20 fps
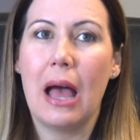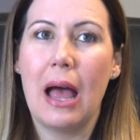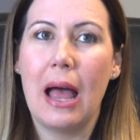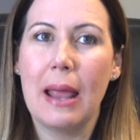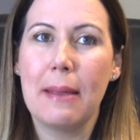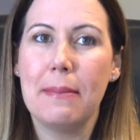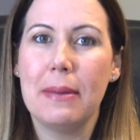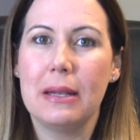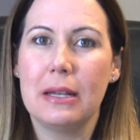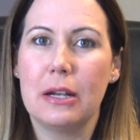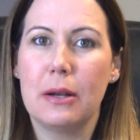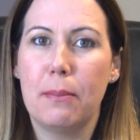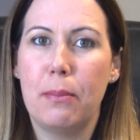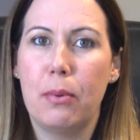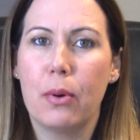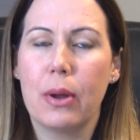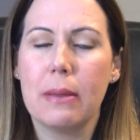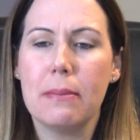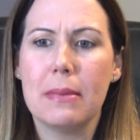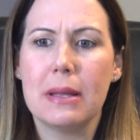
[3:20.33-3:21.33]
I made an
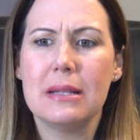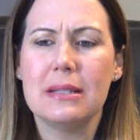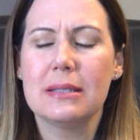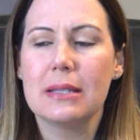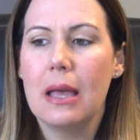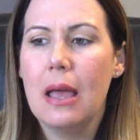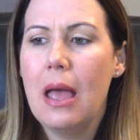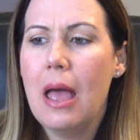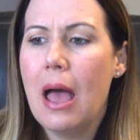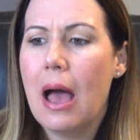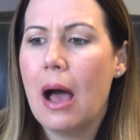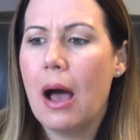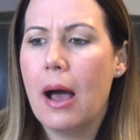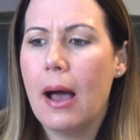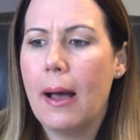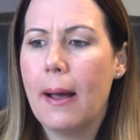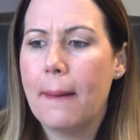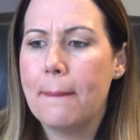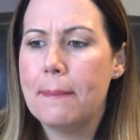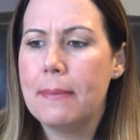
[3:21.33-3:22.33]
appointment
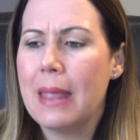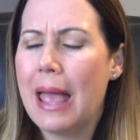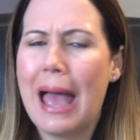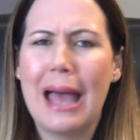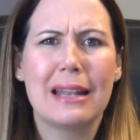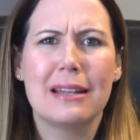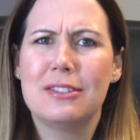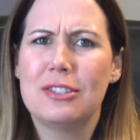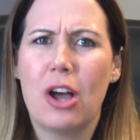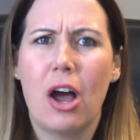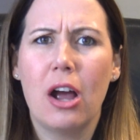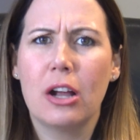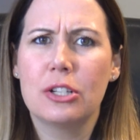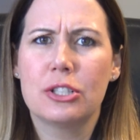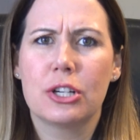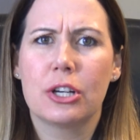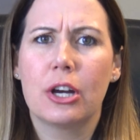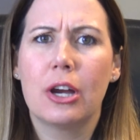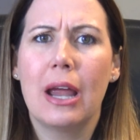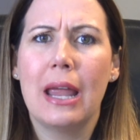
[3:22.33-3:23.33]
um, at a
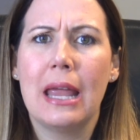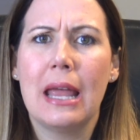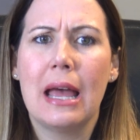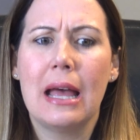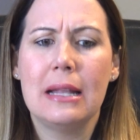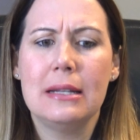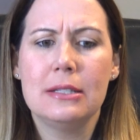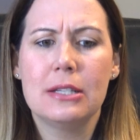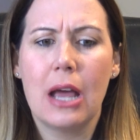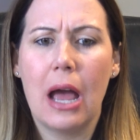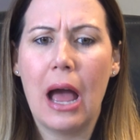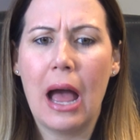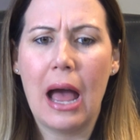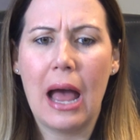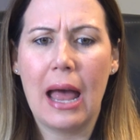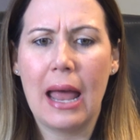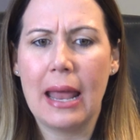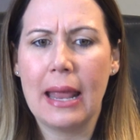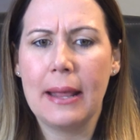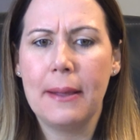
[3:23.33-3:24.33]
doctor, and
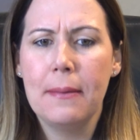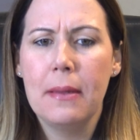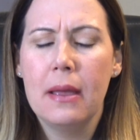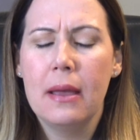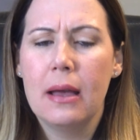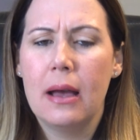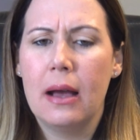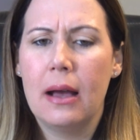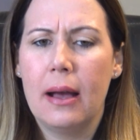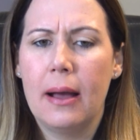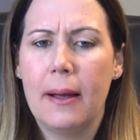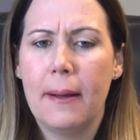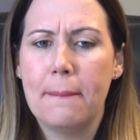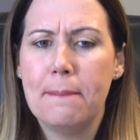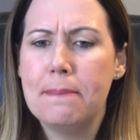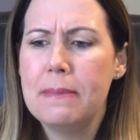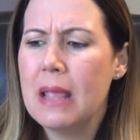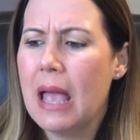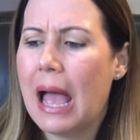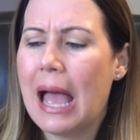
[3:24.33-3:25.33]
I,
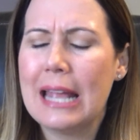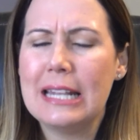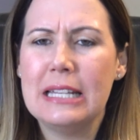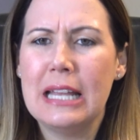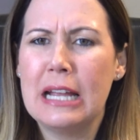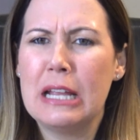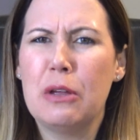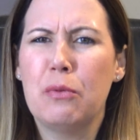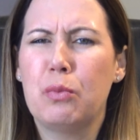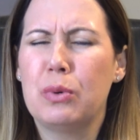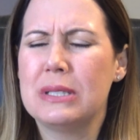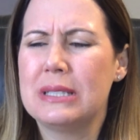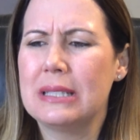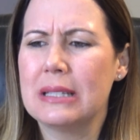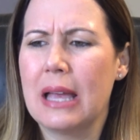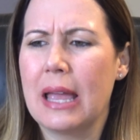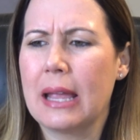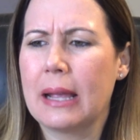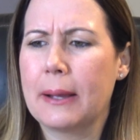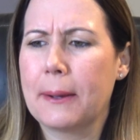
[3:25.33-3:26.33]
um, I it was
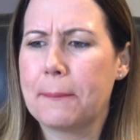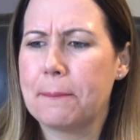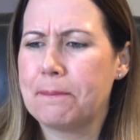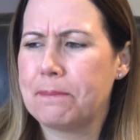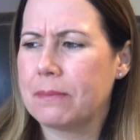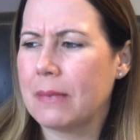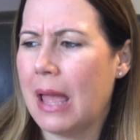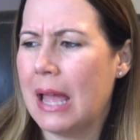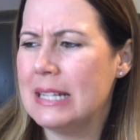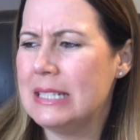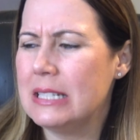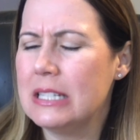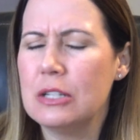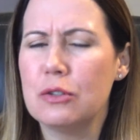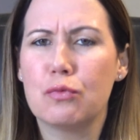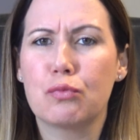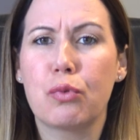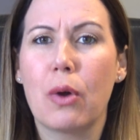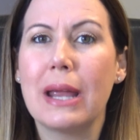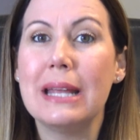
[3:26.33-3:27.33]
like, I
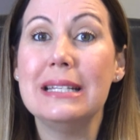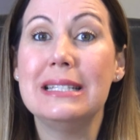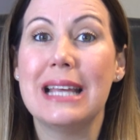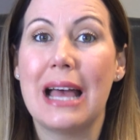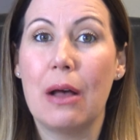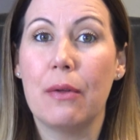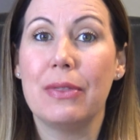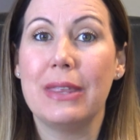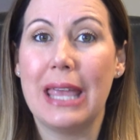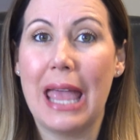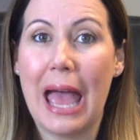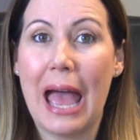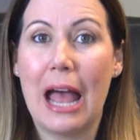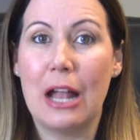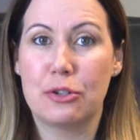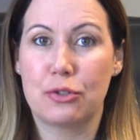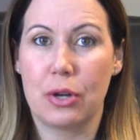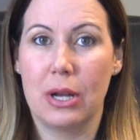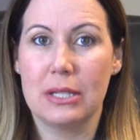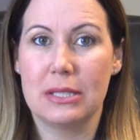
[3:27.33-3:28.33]
didn't write down the
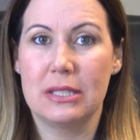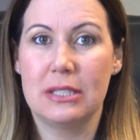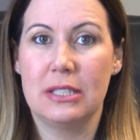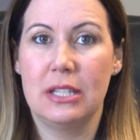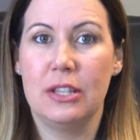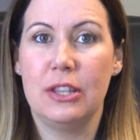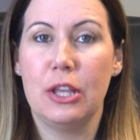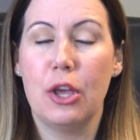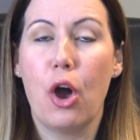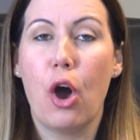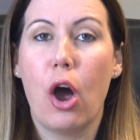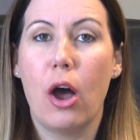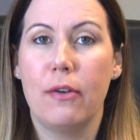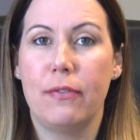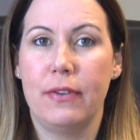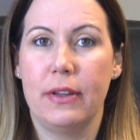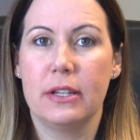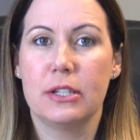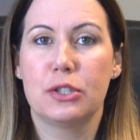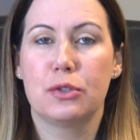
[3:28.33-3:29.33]
address to the
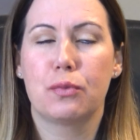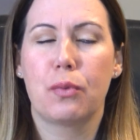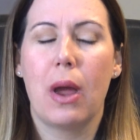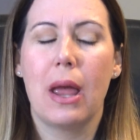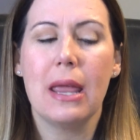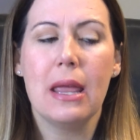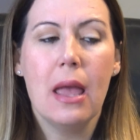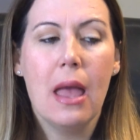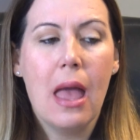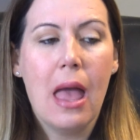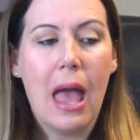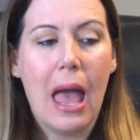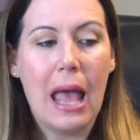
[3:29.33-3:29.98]
office, right?